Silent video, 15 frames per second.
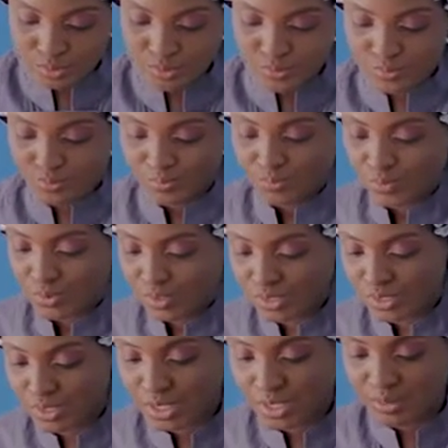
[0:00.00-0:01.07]
So you
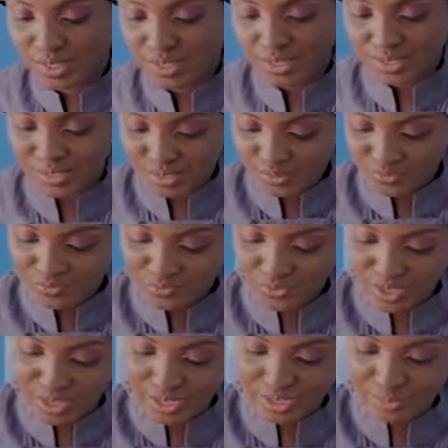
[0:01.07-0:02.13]
see how that is
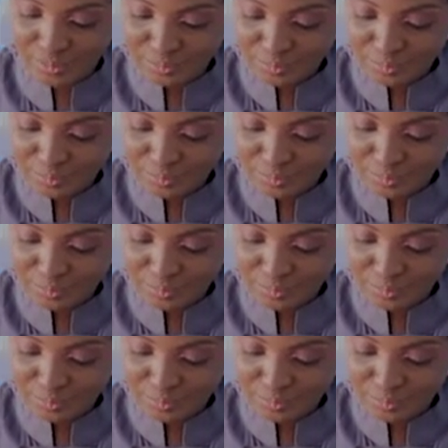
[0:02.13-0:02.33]
fine.